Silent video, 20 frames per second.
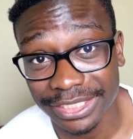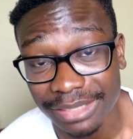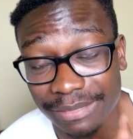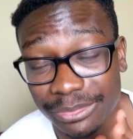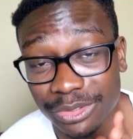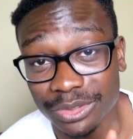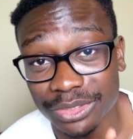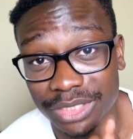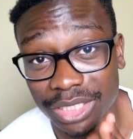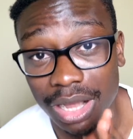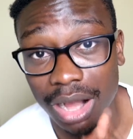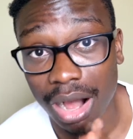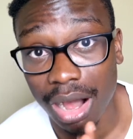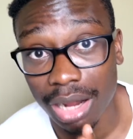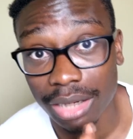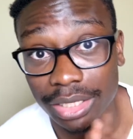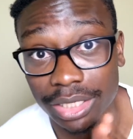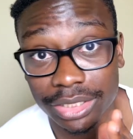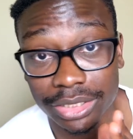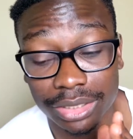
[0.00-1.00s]
that I'm using
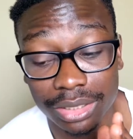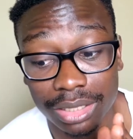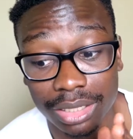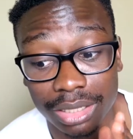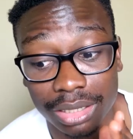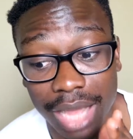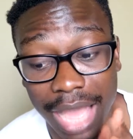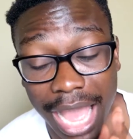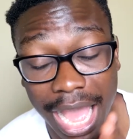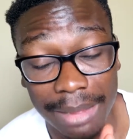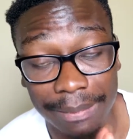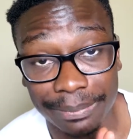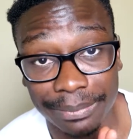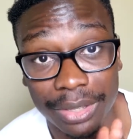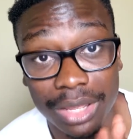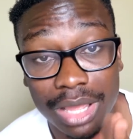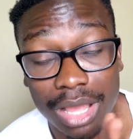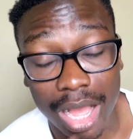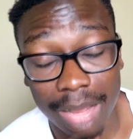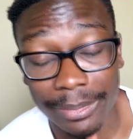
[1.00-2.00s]
on the app.
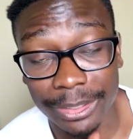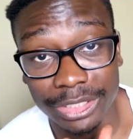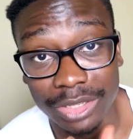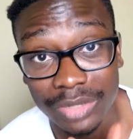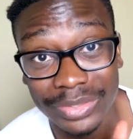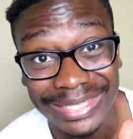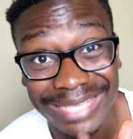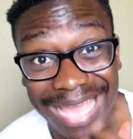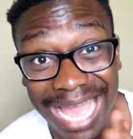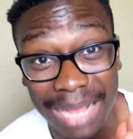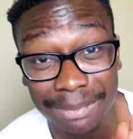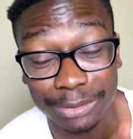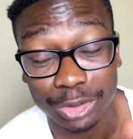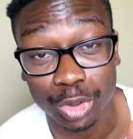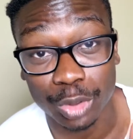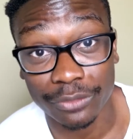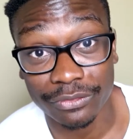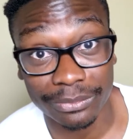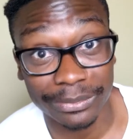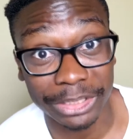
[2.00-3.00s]
On the App
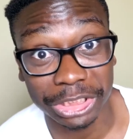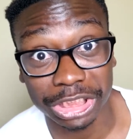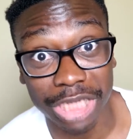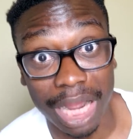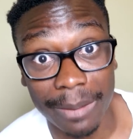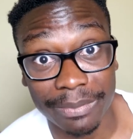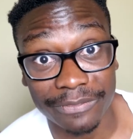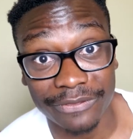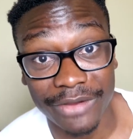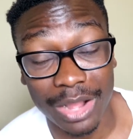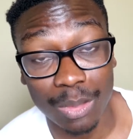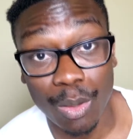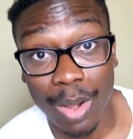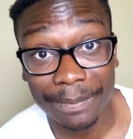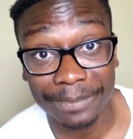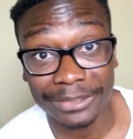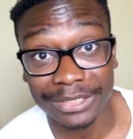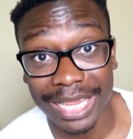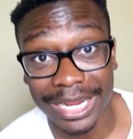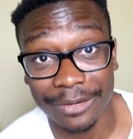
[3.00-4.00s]
Store from the Shopify
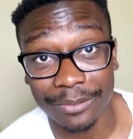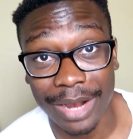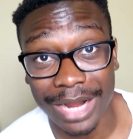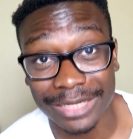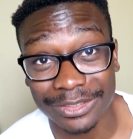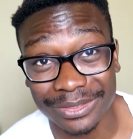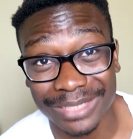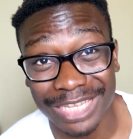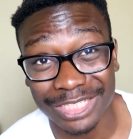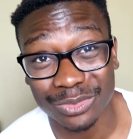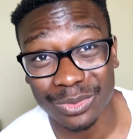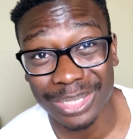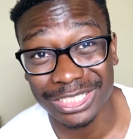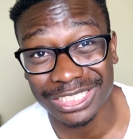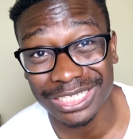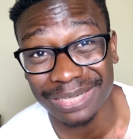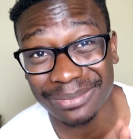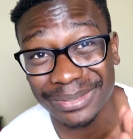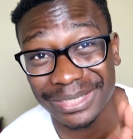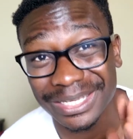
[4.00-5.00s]
website, right? So that's why
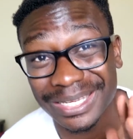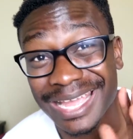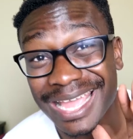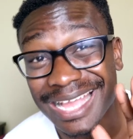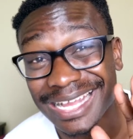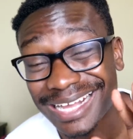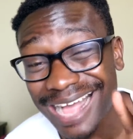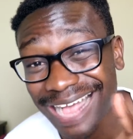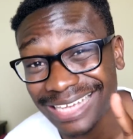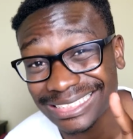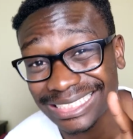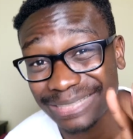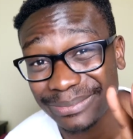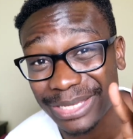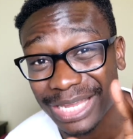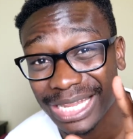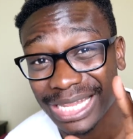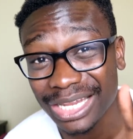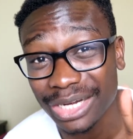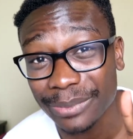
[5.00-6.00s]
it's going to be costing
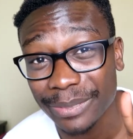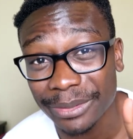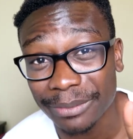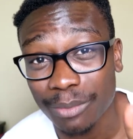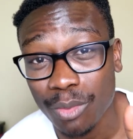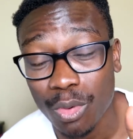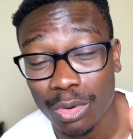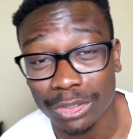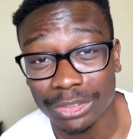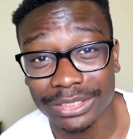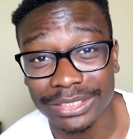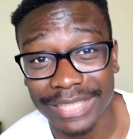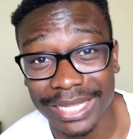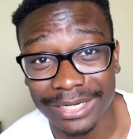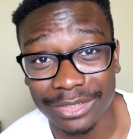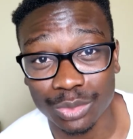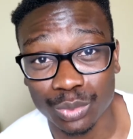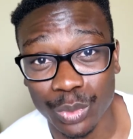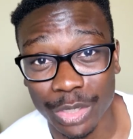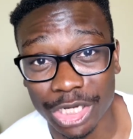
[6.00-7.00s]
me a little bit more
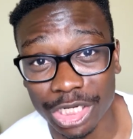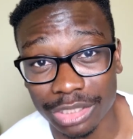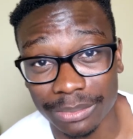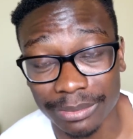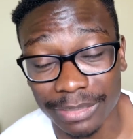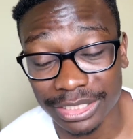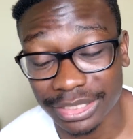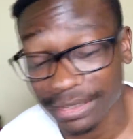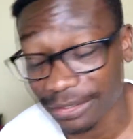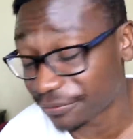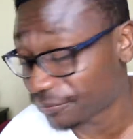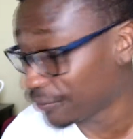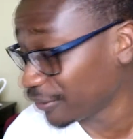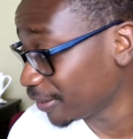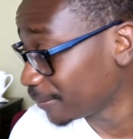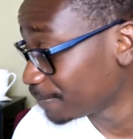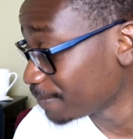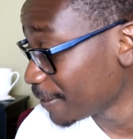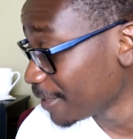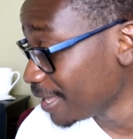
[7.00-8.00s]
than the regular monthly
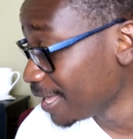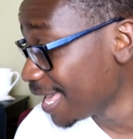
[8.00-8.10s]
fee.